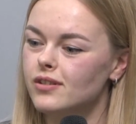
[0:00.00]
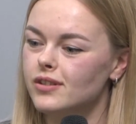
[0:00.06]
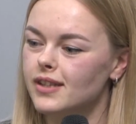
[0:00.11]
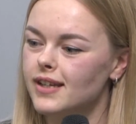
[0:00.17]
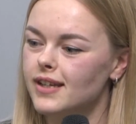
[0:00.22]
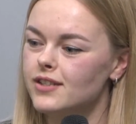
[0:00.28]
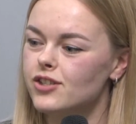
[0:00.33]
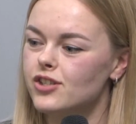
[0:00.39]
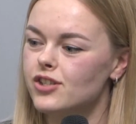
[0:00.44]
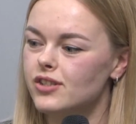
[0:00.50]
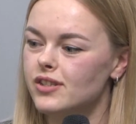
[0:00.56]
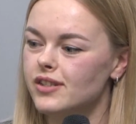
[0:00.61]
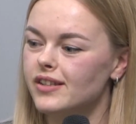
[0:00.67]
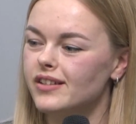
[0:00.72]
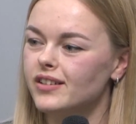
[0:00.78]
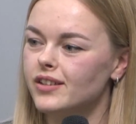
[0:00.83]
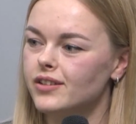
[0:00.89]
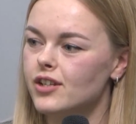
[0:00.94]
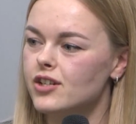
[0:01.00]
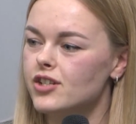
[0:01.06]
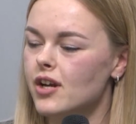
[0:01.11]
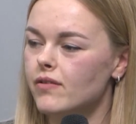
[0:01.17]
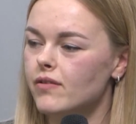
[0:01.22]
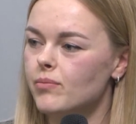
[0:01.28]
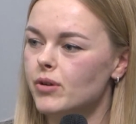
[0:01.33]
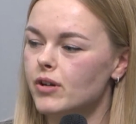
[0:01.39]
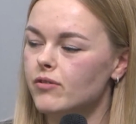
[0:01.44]
But
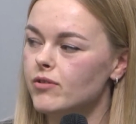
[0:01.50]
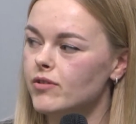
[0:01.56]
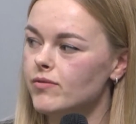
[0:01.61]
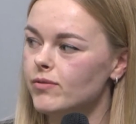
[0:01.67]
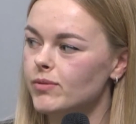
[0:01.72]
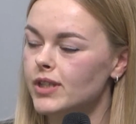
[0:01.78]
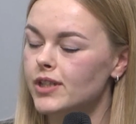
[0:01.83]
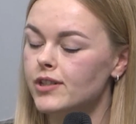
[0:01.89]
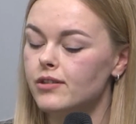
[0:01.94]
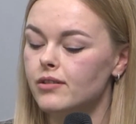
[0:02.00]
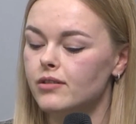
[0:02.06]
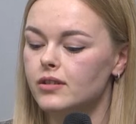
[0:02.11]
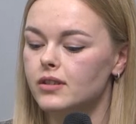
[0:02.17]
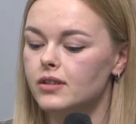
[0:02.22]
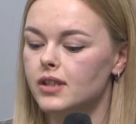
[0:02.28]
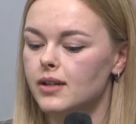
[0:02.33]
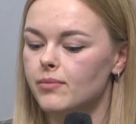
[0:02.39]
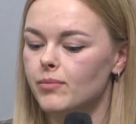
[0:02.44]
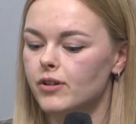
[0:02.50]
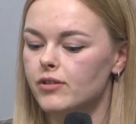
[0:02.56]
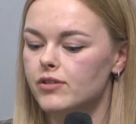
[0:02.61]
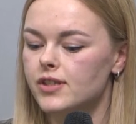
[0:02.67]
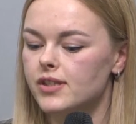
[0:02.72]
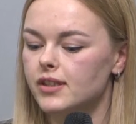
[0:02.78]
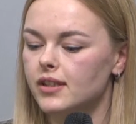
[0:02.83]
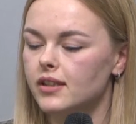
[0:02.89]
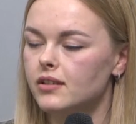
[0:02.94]
again,
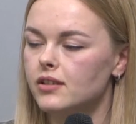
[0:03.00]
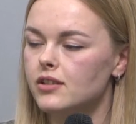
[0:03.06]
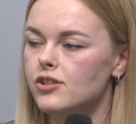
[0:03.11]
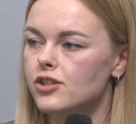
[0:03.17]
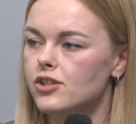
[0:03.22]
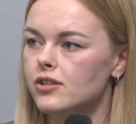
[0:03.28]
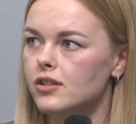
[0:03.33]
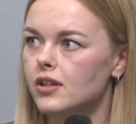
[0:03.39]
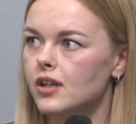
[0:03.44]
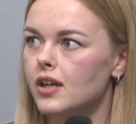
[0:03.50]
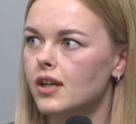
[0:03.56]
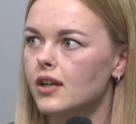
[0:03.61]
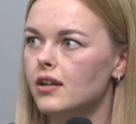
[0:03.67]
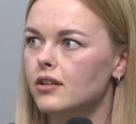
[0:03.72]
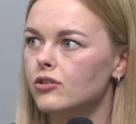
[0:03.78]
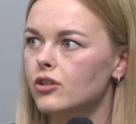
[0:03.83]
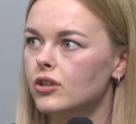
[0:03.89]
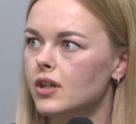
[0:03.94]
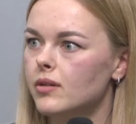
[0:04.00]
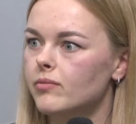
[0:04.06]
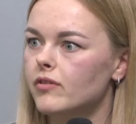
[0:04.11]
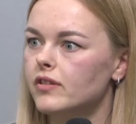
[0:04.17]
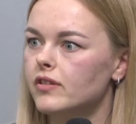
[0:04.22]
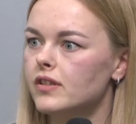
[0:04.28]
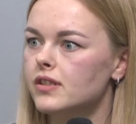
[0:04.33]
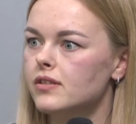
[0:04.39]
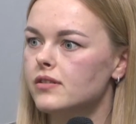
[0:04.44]
evaluating whether
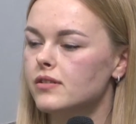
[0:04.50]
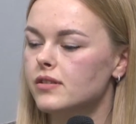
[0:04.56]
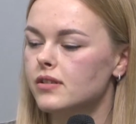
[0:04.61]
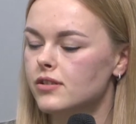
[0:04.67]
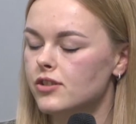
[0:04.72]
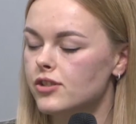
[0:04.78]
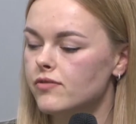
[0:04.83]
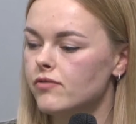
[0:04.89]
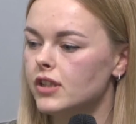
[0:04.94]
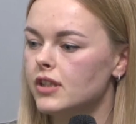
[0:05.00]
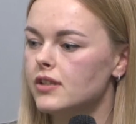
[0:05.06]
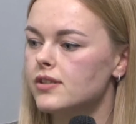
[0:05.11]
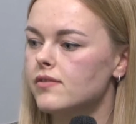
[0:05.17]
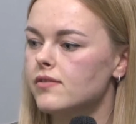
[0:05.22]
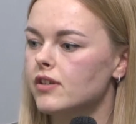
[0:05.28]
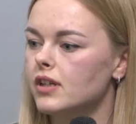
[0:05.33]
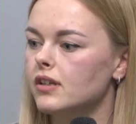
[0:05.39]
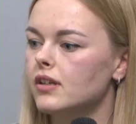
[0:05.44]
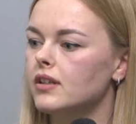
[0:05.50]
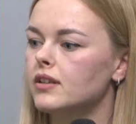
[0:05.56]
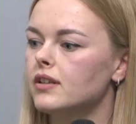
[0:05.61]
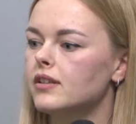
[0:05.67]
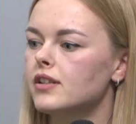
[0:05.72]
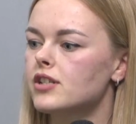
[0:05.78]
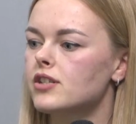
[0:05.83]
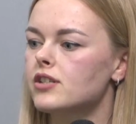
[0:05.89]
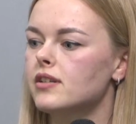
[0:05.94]
the state was
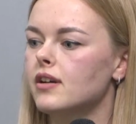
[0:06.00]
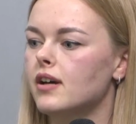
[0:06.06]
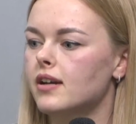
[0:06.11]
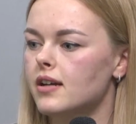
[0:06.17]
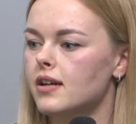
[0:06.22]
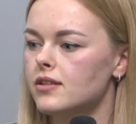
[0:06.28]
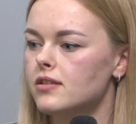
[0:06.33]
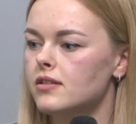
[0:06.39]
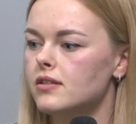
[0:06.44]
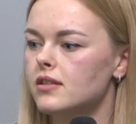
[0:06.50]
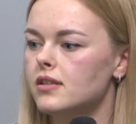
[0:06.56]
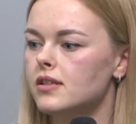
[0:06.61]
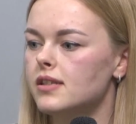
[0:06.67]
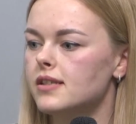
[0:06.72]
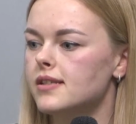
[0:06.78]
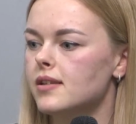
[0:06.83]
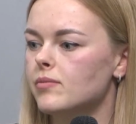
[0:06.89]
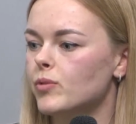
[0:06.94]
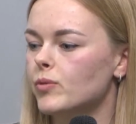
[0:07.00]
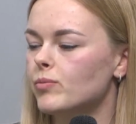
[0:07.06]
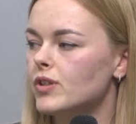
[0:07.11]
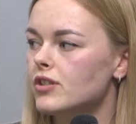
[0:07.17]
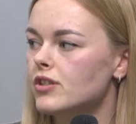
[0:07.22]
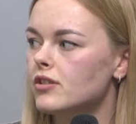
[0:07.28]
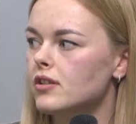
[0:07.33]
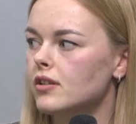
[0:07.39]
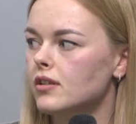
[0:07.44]
acting on a legal
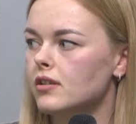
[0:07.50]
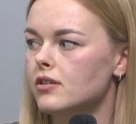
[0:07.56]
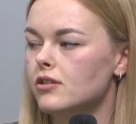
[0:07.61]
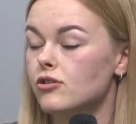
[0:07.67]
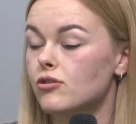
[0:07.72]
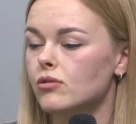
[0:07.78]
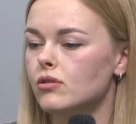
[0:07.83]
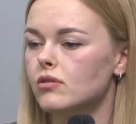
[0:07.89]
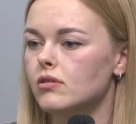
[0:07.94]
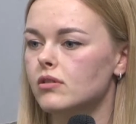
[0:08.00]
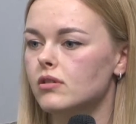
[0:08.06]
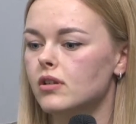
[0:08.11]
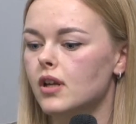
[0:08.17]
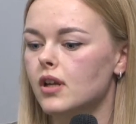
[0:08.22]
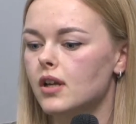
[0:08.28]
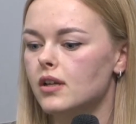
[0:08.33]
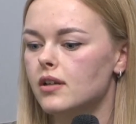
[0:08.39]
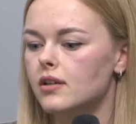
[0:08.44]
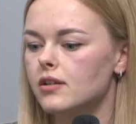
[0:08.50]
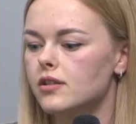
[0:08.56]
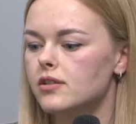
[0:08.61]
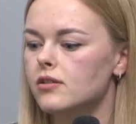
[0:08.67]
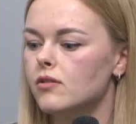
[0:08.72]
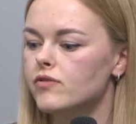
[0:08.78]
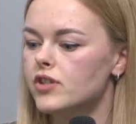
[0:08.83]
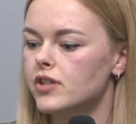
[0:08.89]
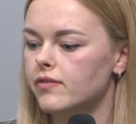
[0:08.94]
basis,
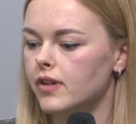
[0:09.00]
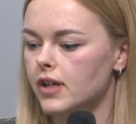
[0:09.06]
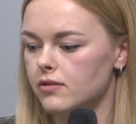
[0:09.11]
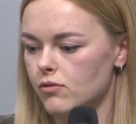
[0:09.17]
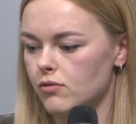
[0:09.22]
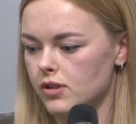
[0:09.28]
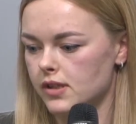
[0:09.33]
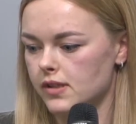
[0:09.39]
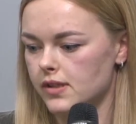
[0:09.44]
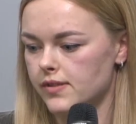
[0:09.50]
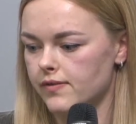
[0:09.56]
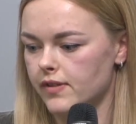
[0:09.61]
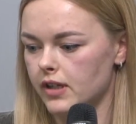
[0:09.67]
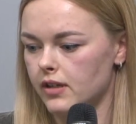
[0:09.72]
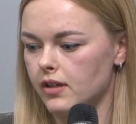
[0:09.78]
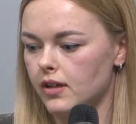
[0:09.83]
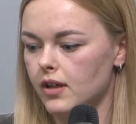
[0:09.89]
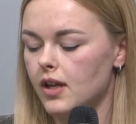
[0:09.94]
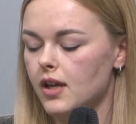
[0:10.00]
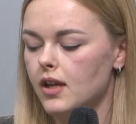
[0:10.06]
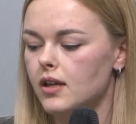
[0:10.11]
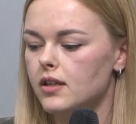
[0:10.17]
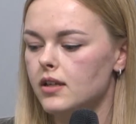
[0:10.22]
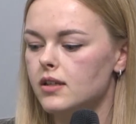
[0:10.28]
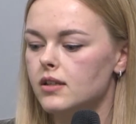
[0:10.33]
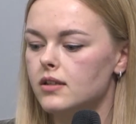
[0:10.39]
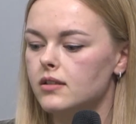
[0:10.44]
we need to verify whether
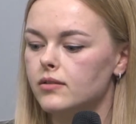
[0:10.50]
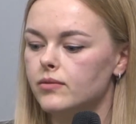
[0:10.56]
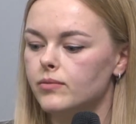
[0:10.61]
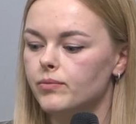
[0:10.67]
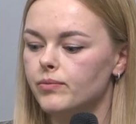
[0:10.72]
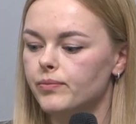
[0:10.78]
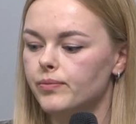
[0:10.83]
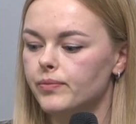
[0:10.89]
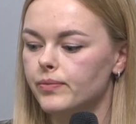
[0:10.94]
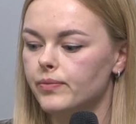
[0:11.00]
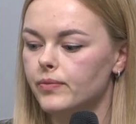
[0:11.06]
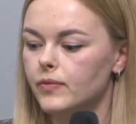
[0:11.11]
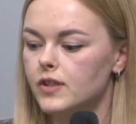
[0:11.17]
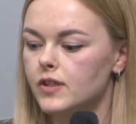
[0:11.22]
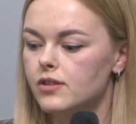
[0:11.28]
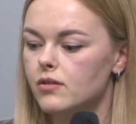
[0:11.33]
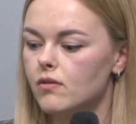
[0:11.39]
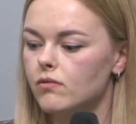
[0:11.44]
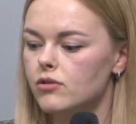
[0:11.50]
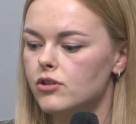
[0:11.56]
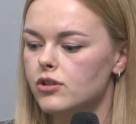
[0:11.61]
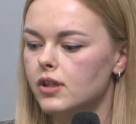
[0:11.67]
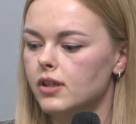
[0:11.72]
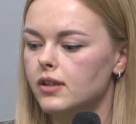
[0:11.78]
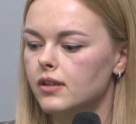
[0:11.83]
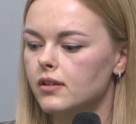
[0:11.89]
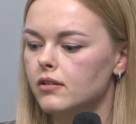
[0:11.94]
the state has created
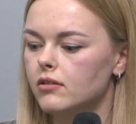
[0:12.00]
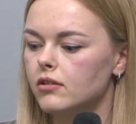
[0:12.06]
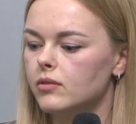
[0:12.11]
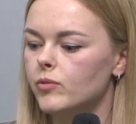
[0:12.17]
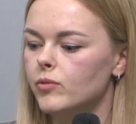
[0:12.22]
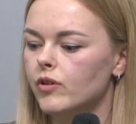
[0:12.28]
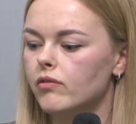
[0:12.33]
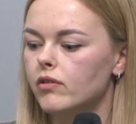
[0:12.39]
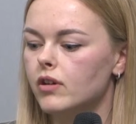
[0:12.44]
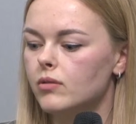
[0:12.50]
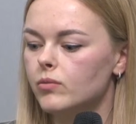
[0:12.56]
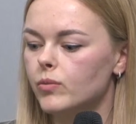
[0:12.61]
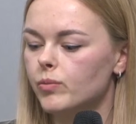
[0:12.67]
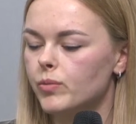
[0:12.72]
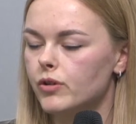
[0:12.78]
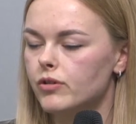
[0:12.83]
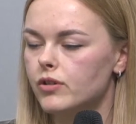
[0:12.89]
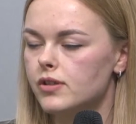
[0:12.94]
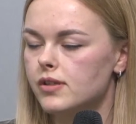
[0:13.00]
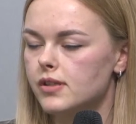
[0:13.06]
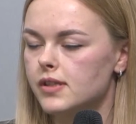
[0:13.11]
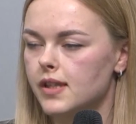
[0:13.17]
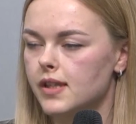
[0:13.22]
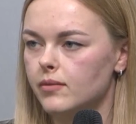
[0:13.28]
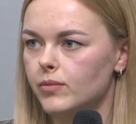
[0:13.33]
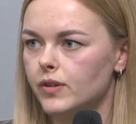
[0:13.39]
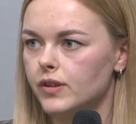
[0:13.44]
weights and balances to
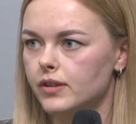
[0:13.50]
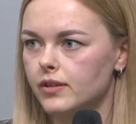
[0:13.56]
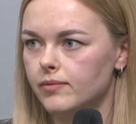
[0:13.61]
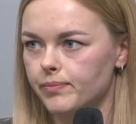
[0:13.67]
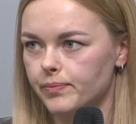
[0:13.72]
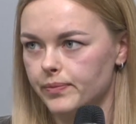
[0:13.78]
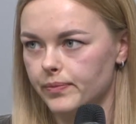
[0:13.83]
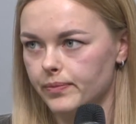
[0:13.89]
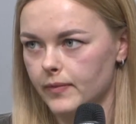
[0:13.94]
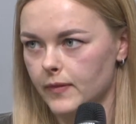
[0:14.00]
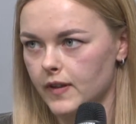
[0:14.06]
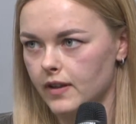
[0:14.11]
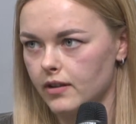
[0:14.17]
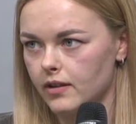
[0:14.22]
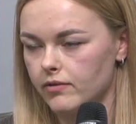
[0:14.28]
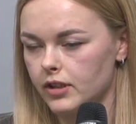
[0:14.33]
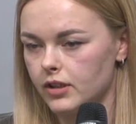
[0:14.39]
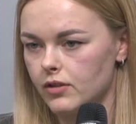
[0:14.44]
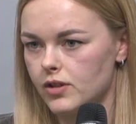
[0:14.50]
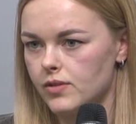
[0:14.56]
prevent the abuses in this